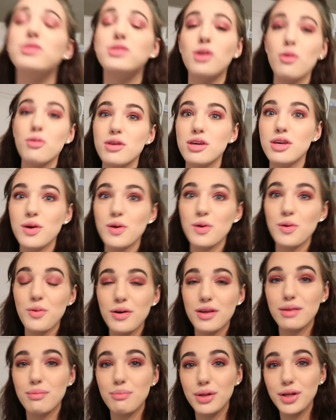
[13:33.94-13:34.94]
so cute
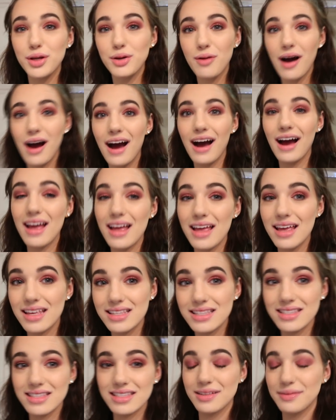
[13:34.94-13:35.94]
with blue
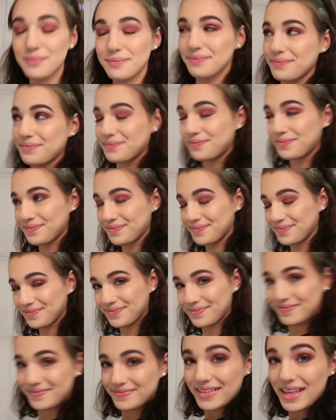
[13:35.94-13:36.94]
eyes.
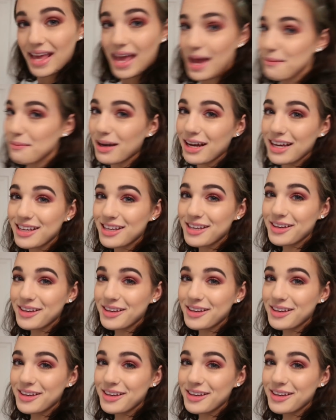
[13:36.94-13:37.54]
Am I